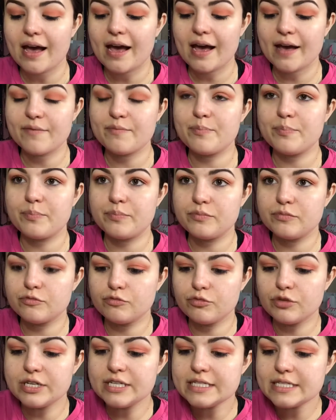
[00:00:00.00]
I've
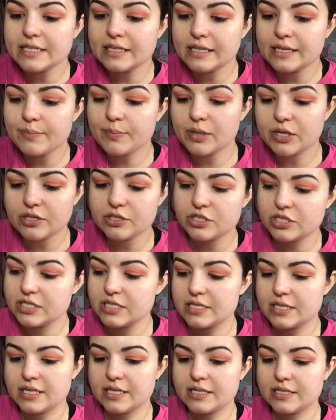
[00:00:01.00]
recently
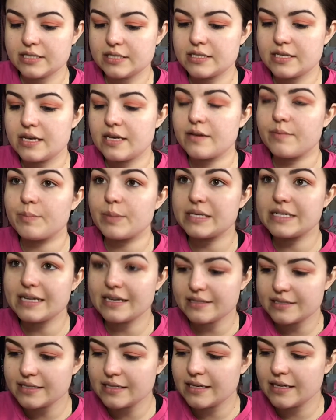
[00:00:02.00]
purchased this, been
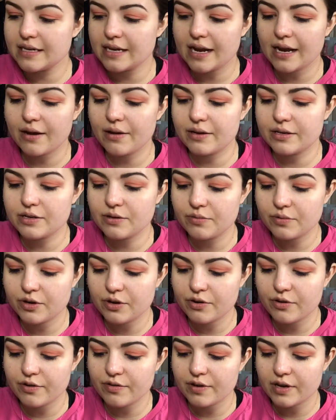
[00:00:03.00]
testing it out. I don't
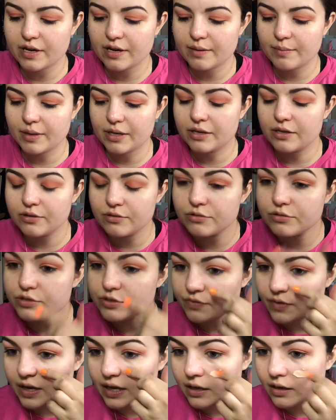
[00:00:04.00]
know if I'm a huge
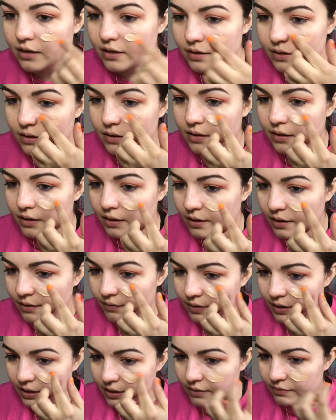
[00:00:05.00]
fan
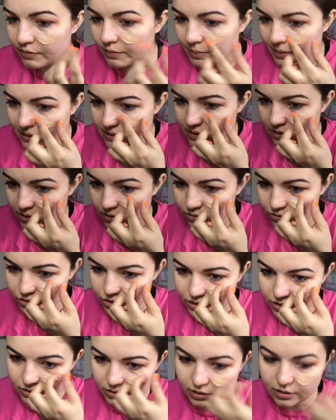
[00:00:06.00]
of it, if it makes a
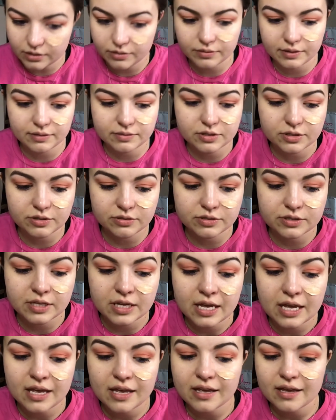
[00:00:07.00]
huge, ew, that was gross,
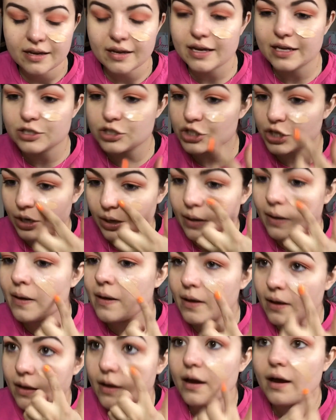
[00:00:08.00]
got a chunk.
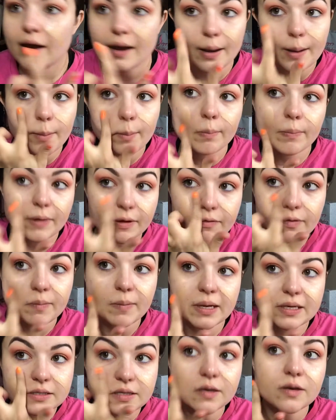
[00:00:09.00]
If it
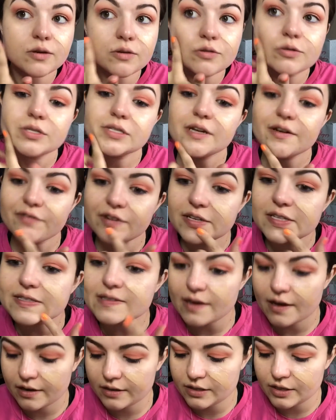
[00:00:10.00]
makes a huge difference
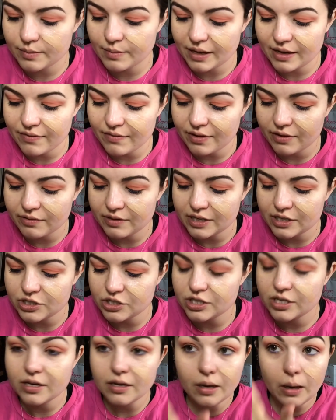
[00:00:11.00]
under my
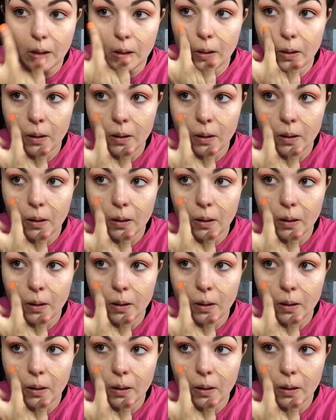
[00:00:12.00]
foundation,